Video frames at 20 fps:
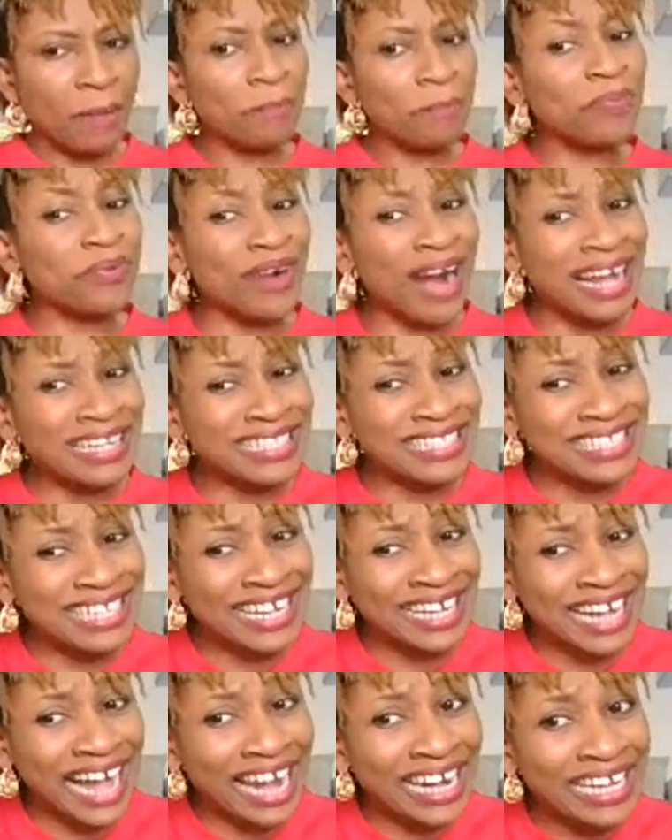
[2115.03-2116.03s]

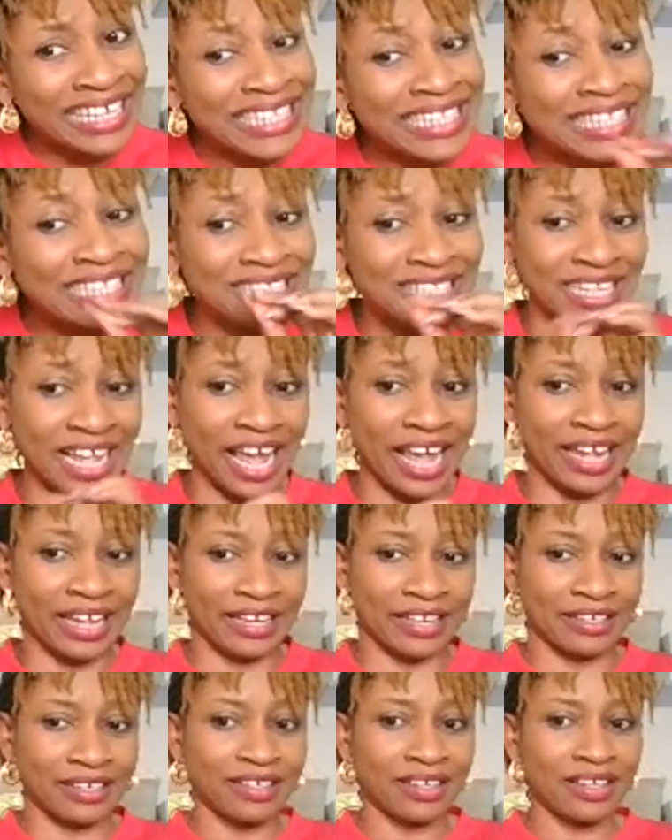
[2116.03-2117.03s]
Practically
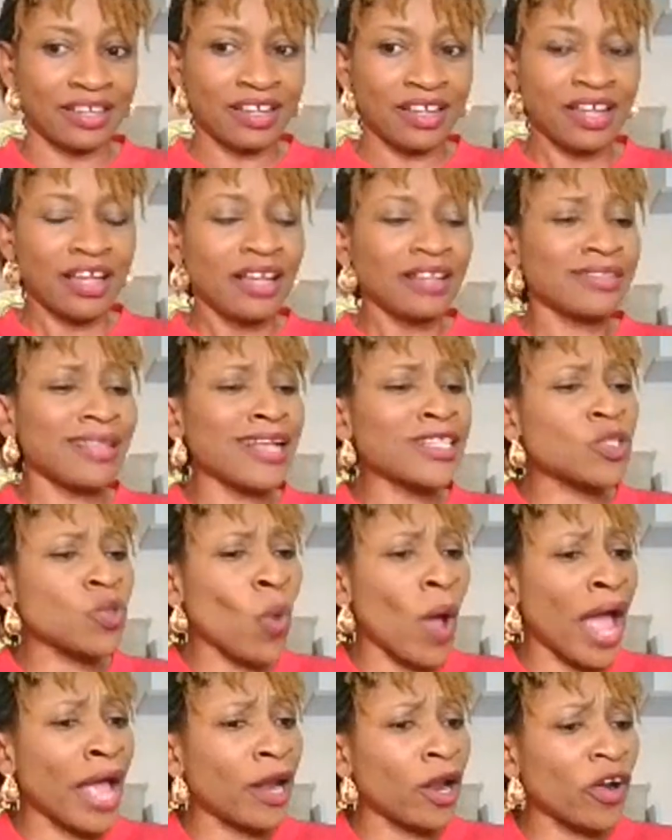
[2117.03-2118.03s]
saying, that's
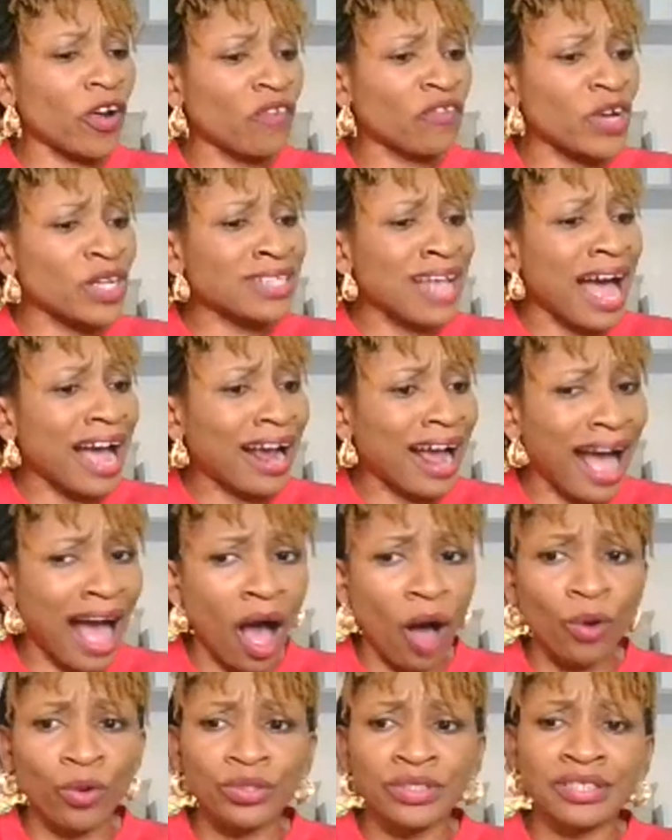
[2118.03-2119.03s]
why a lot of us are
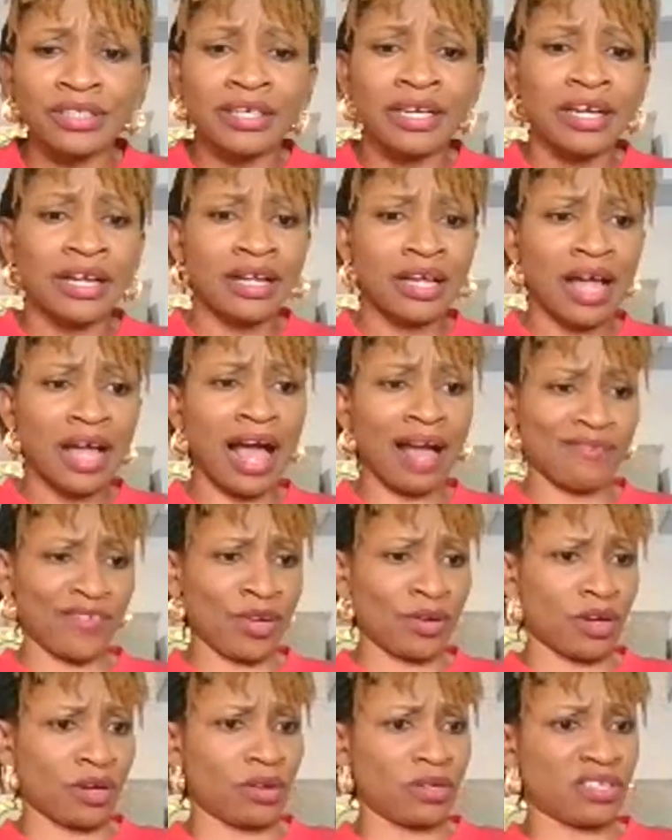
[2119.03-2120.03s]
cowed.
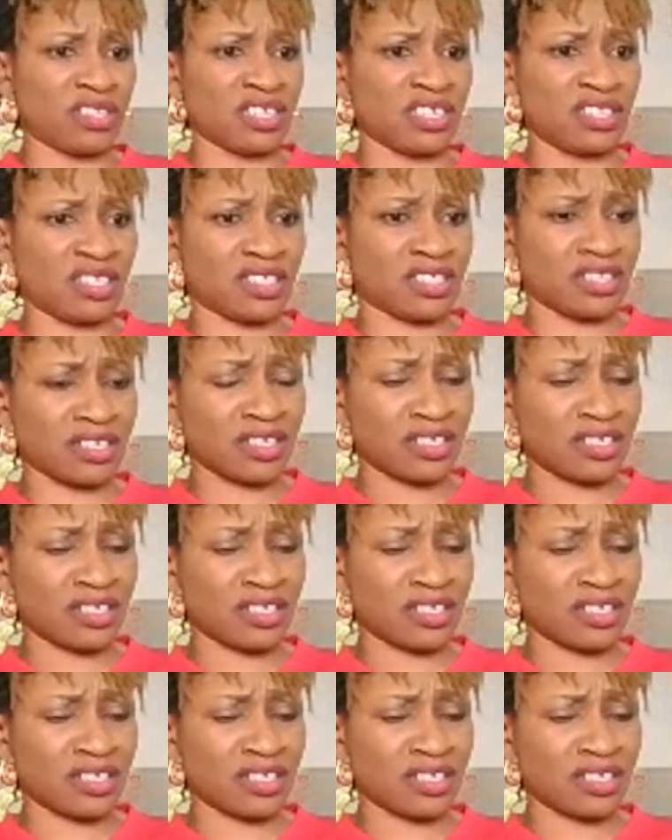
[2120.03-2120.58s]
You know, noticed?